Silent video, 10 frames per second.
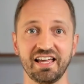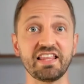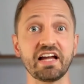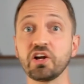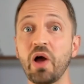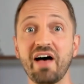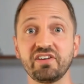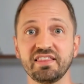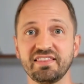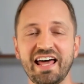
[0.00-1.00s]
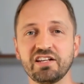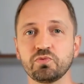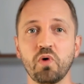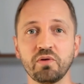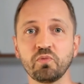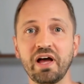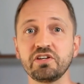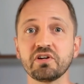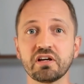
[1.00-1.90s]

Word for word: And there you have it. That is one way you